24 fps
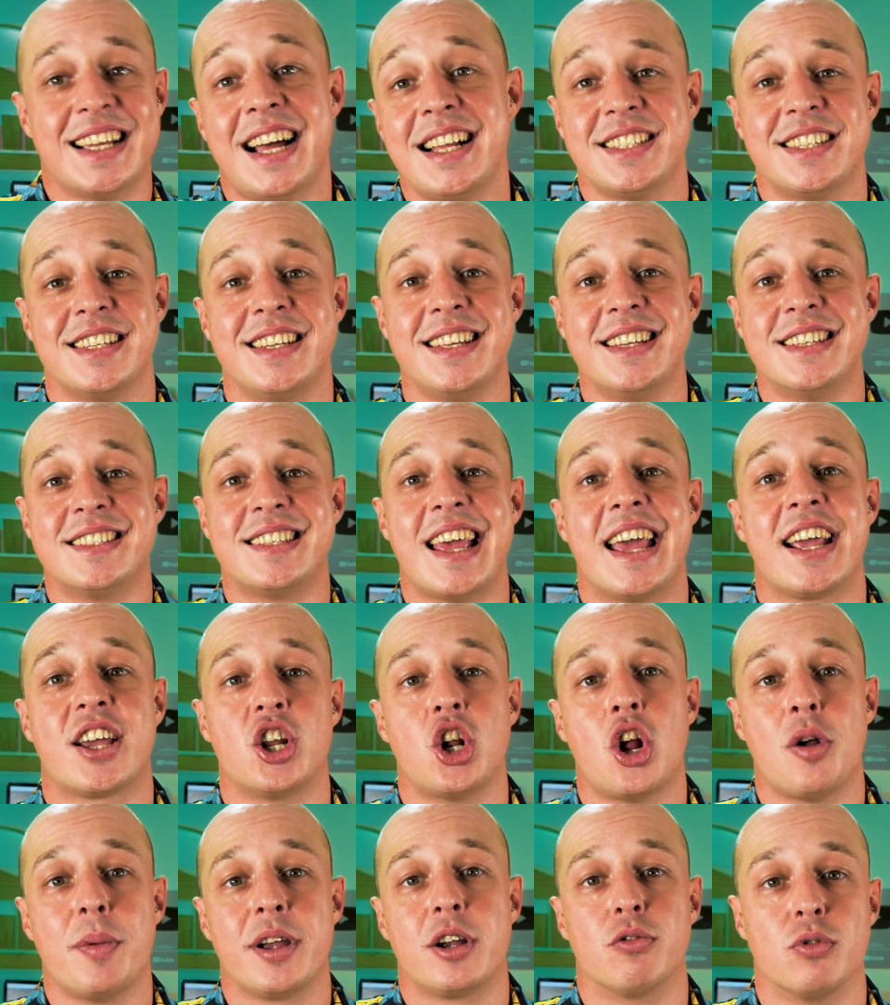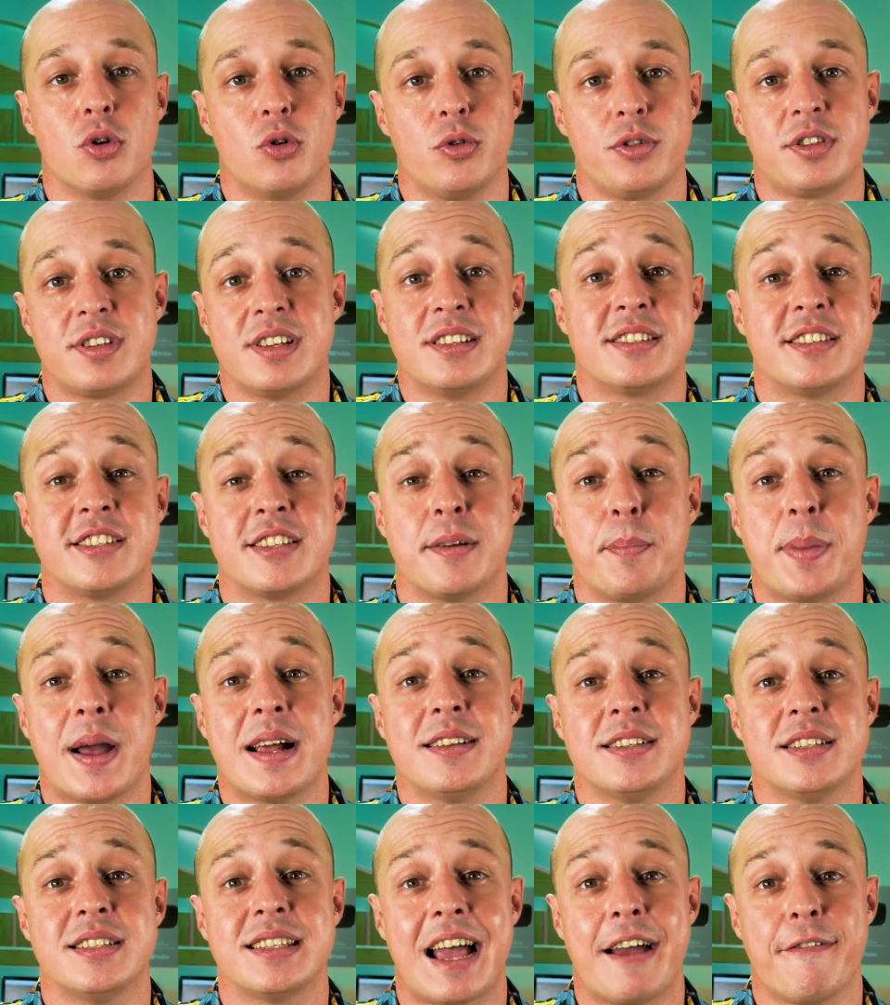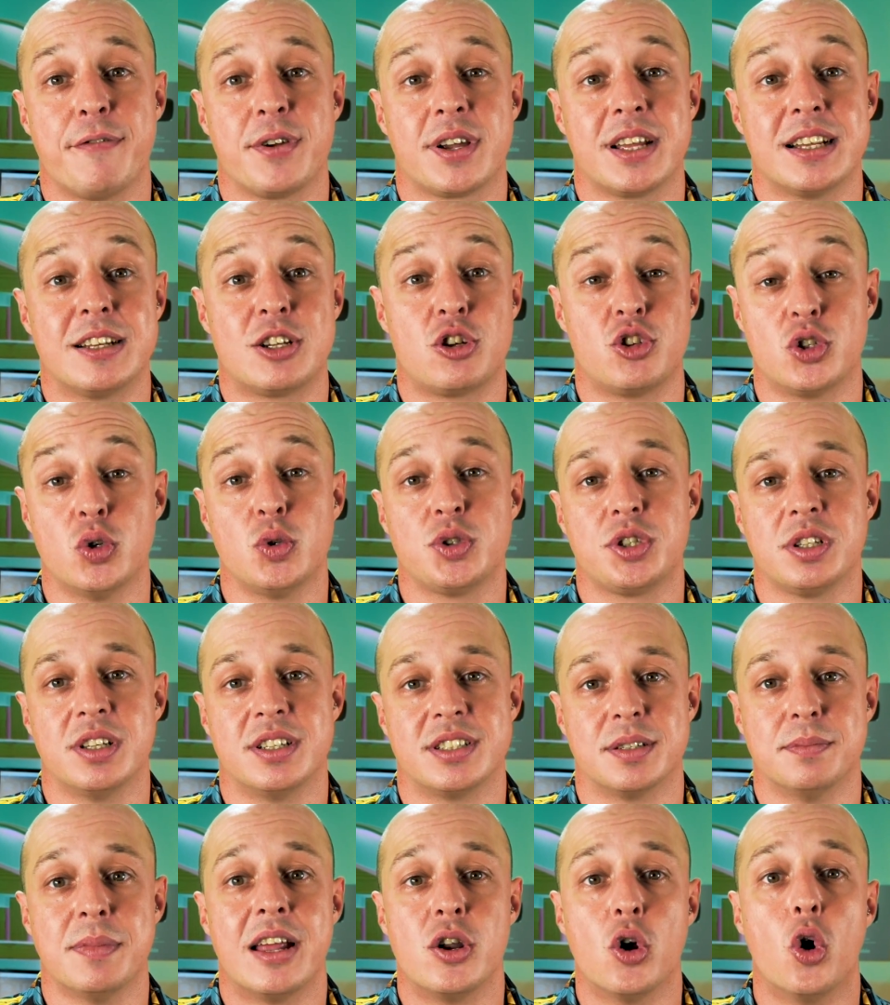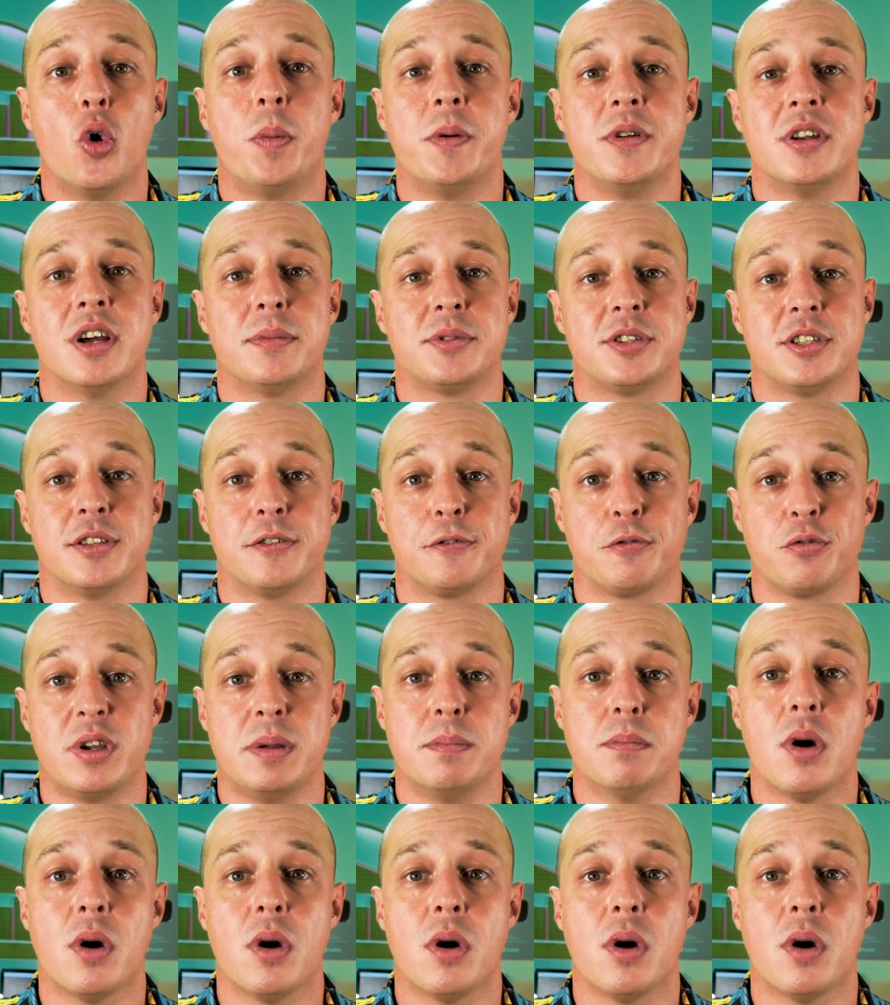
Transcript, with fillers: Tanzania's economic growth since it's abandoned African socialism and opened up to the free